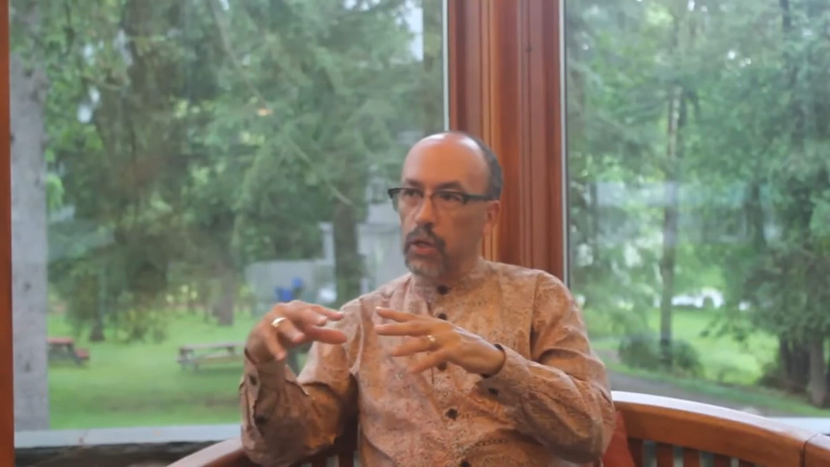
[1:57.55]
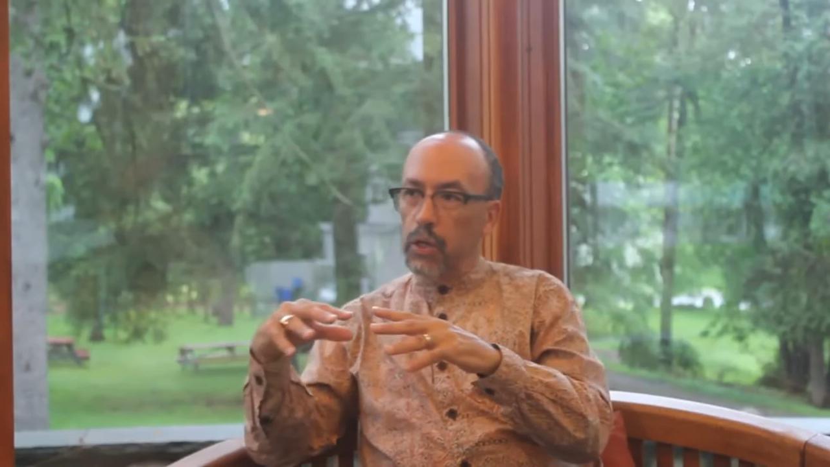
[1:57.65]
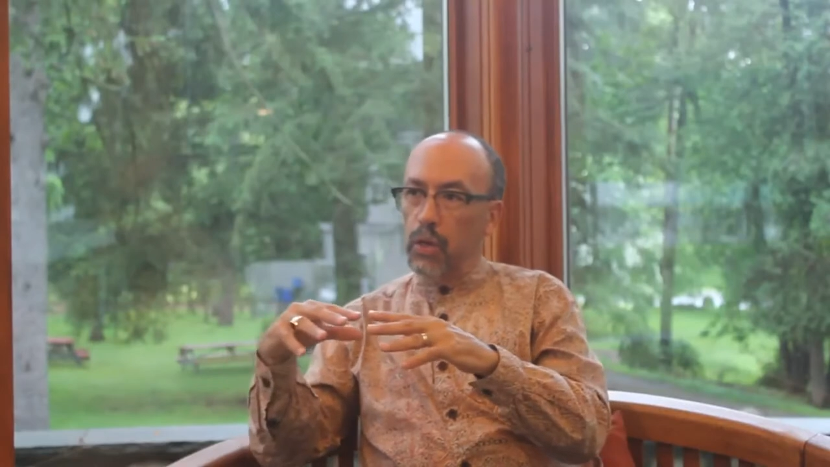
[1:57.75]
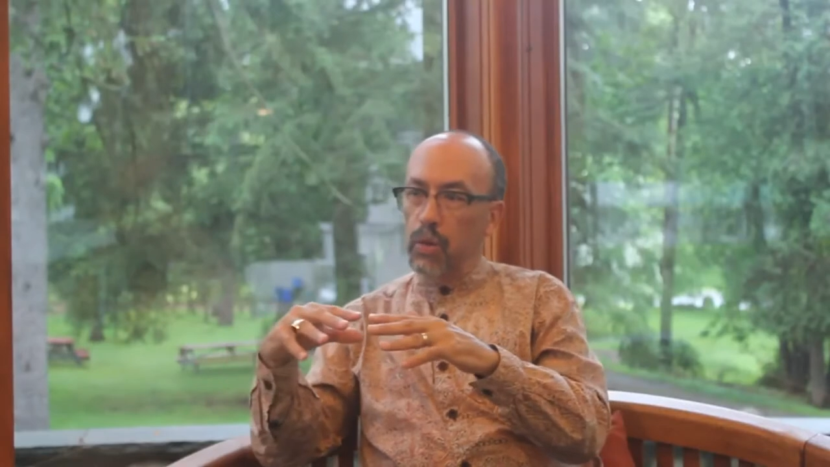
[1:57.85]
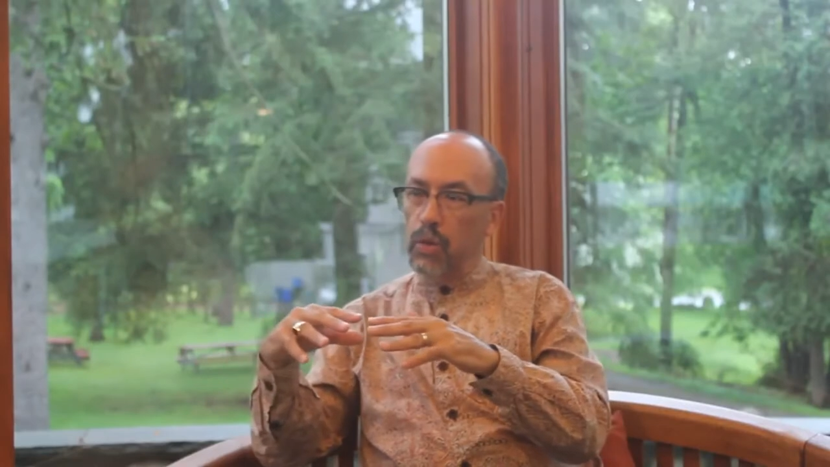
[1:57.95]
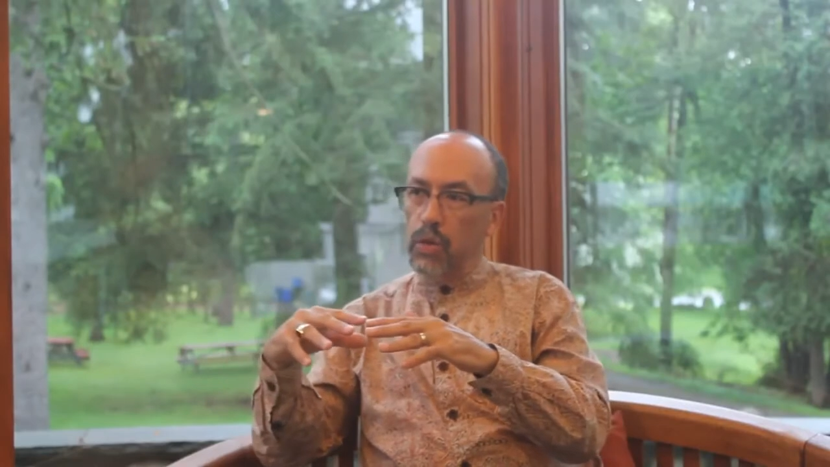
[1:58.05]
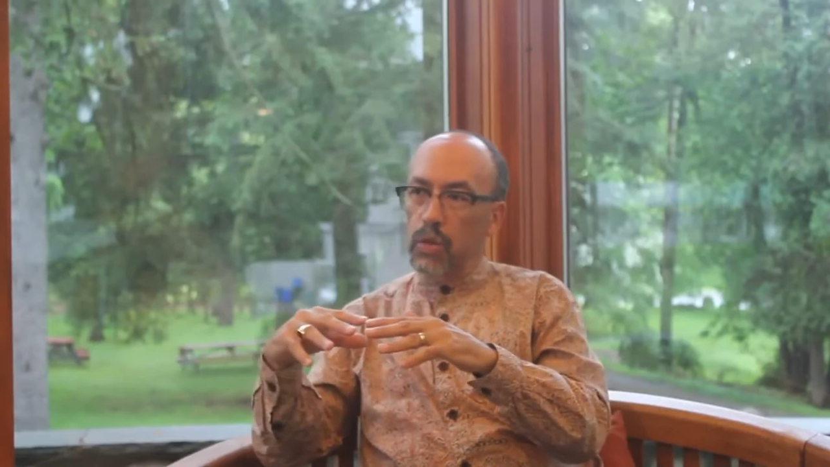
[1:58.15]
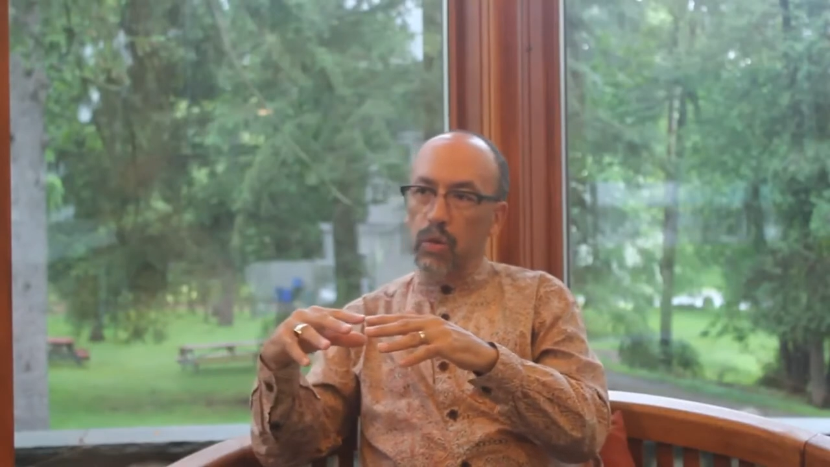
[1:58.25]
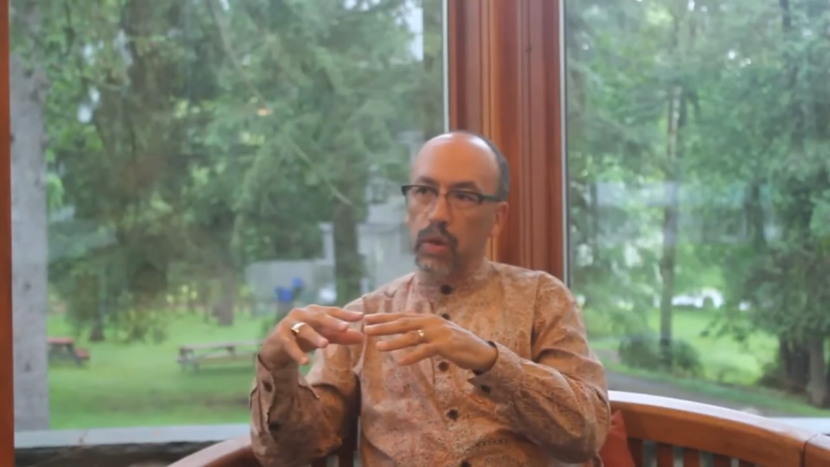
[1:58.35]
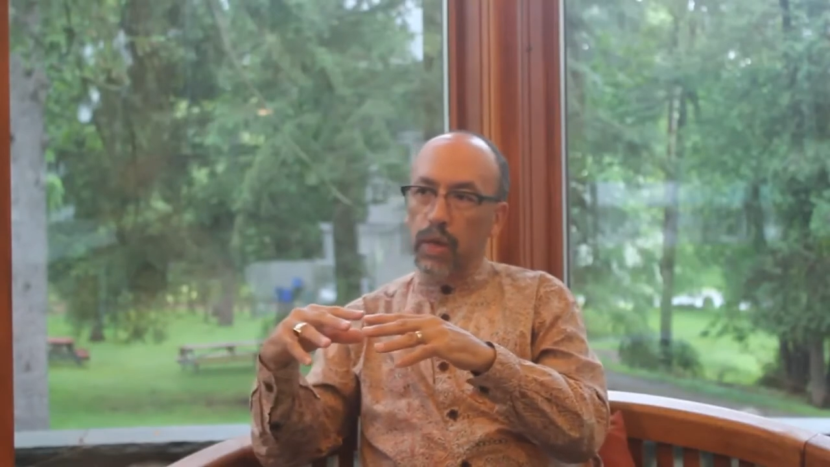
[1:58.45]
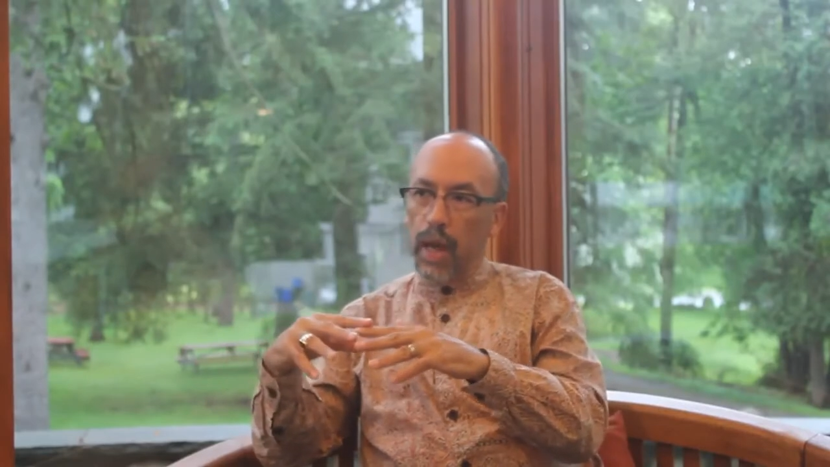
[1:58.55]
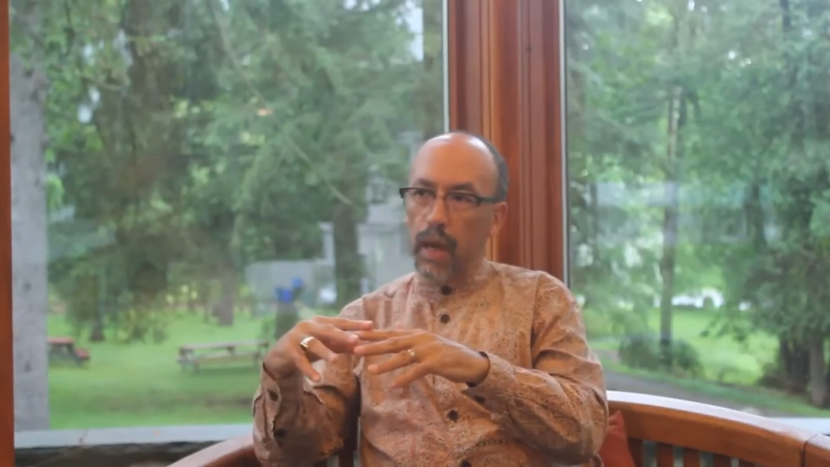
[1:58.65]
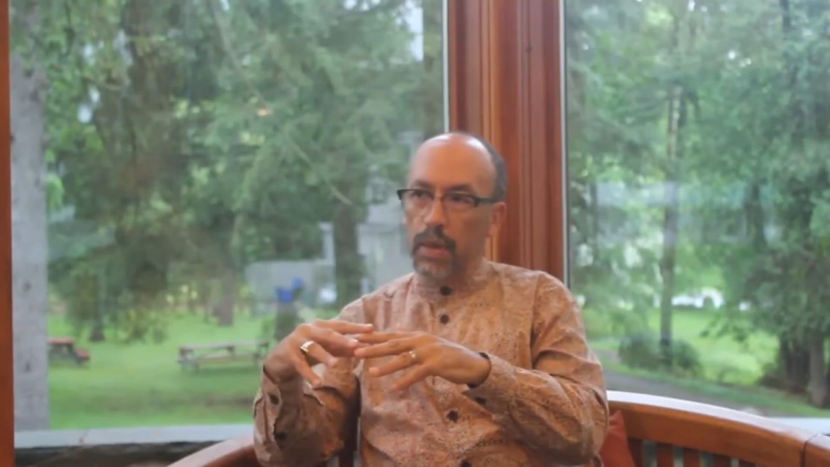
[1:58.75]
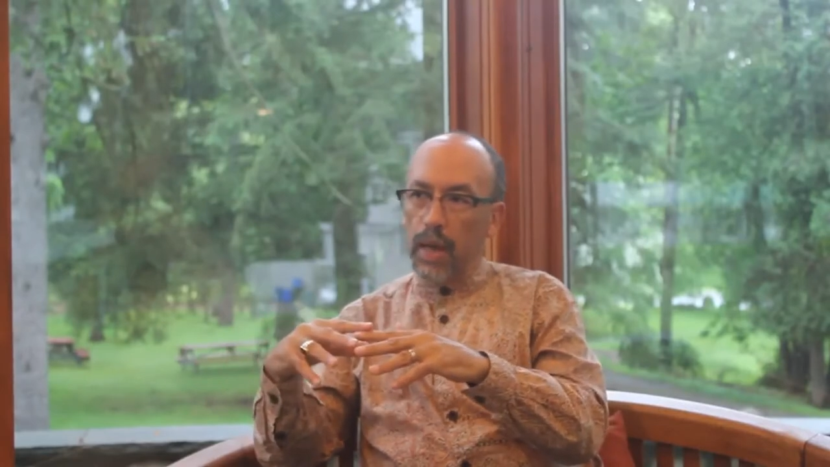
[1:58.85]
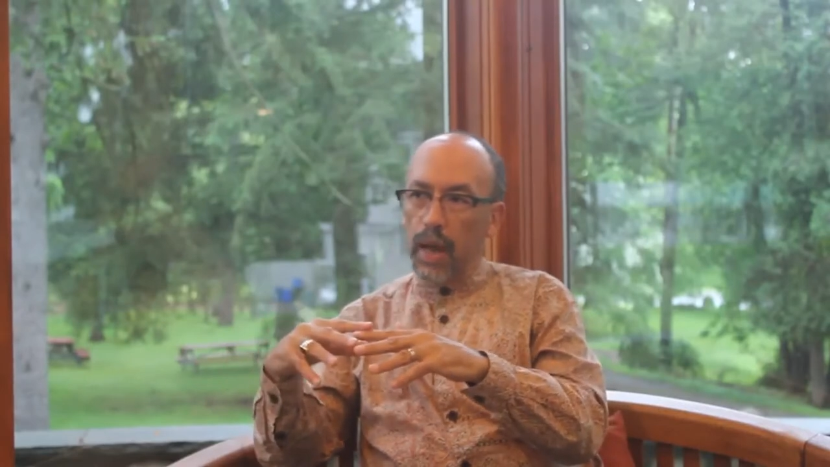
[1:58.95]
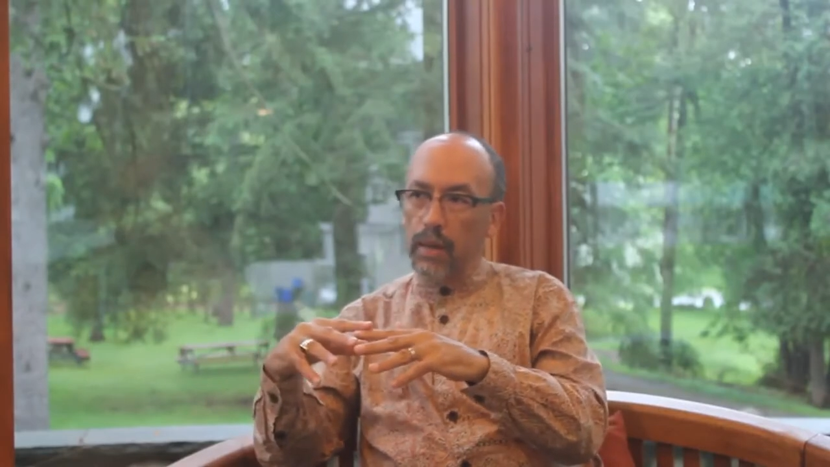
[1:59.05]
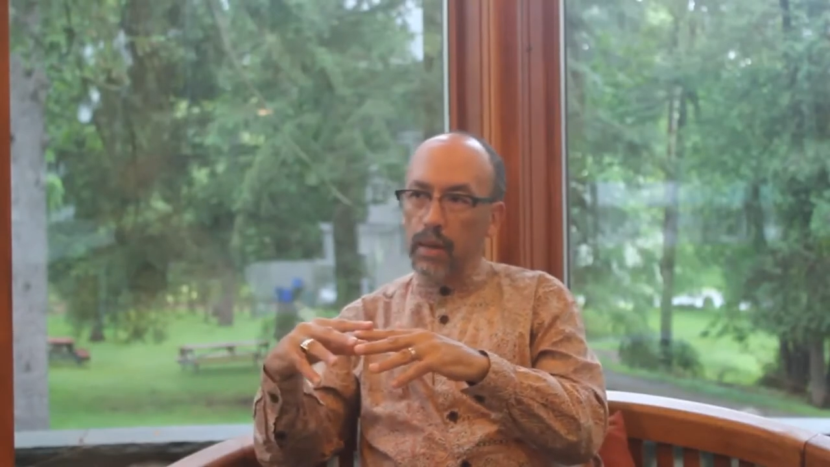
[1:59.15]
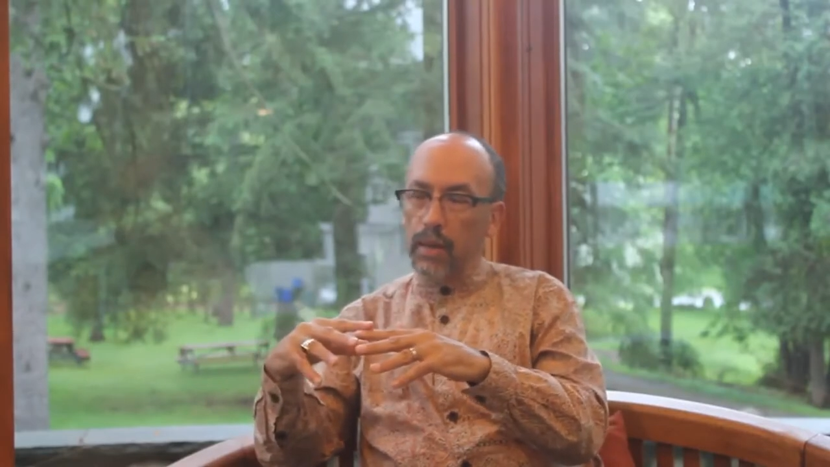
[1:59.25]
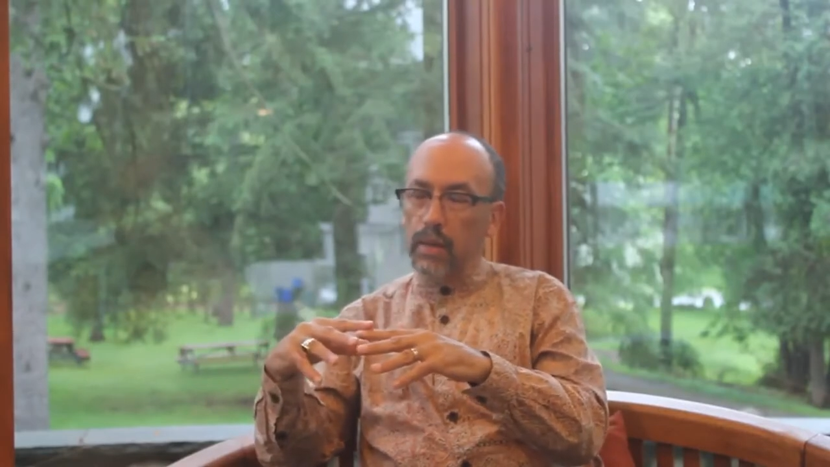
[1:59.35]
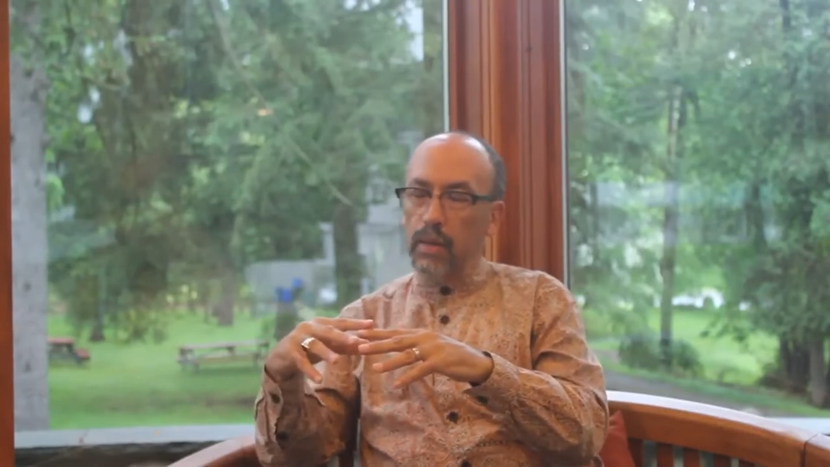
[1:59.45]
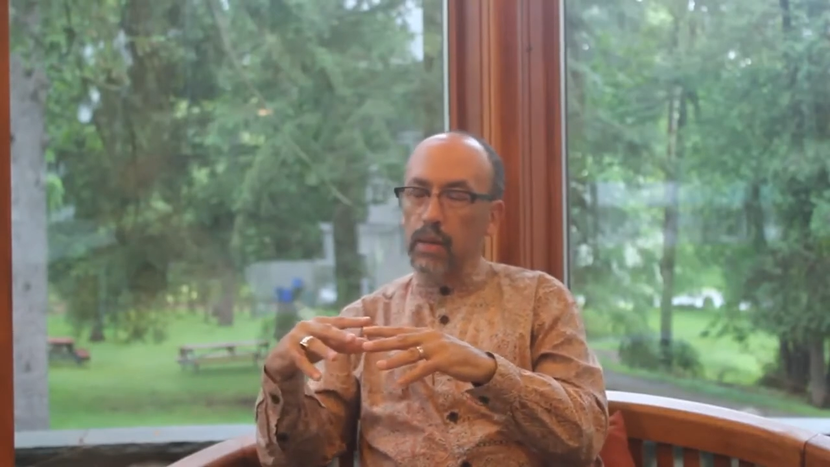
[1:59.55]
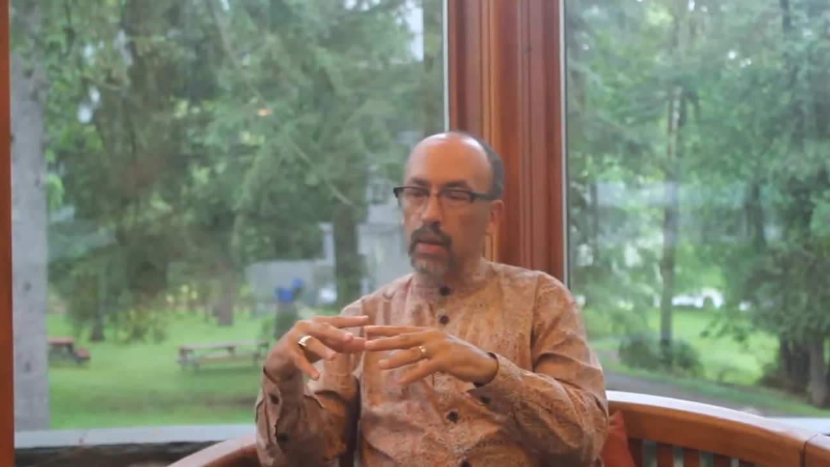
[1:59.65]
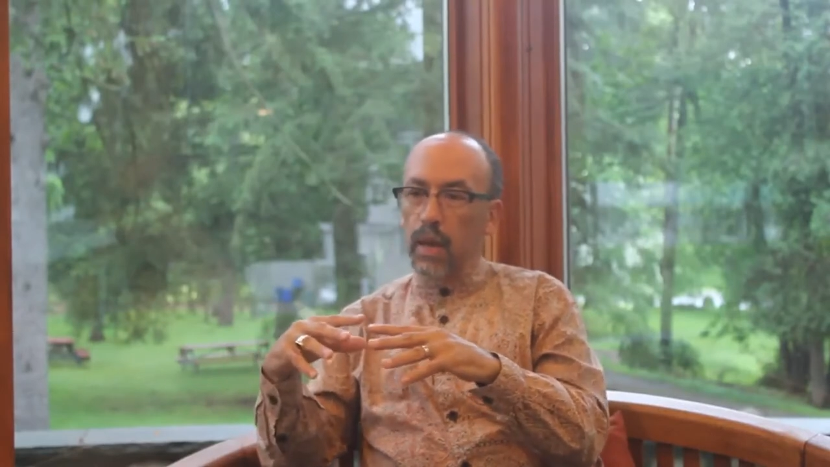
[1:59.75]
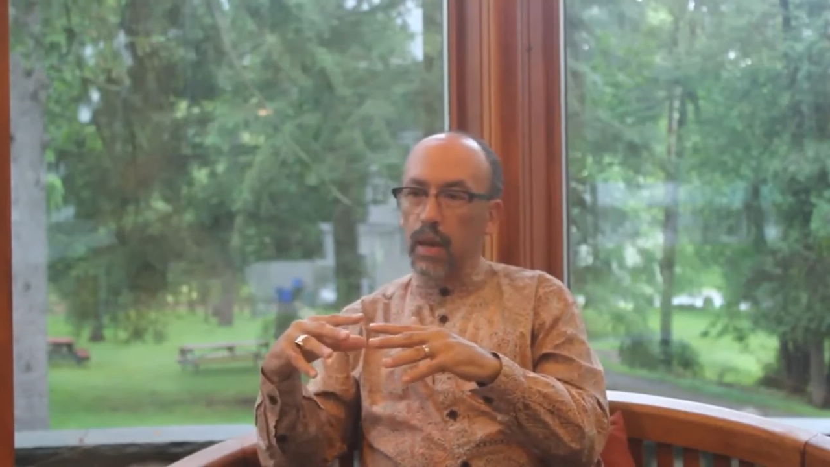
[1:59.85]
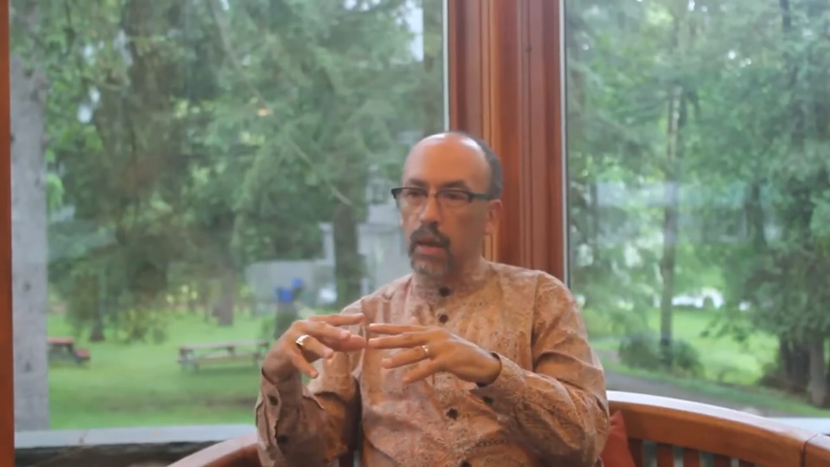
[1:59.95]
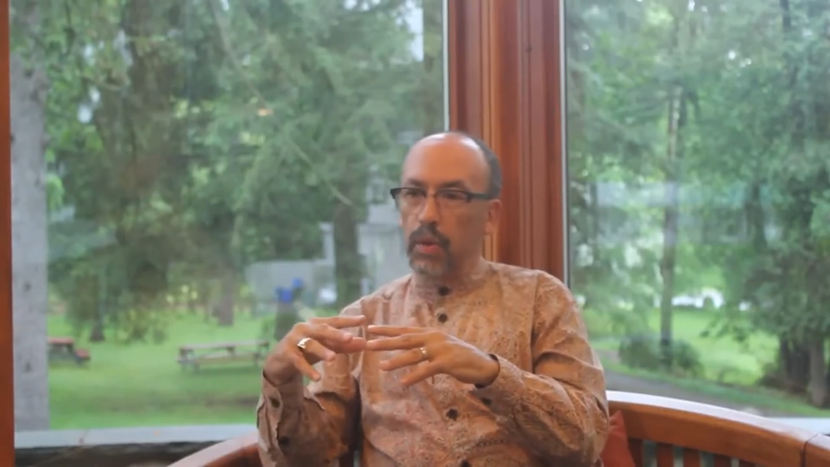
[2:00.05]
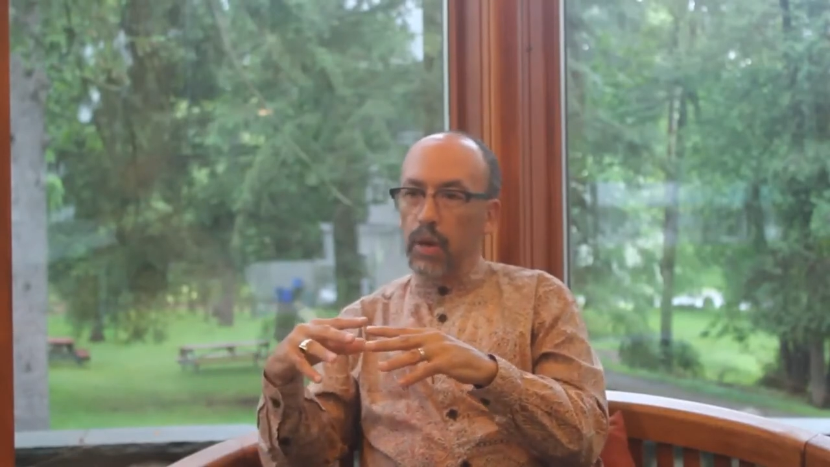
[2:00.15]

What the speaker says: It shows certain commonalities,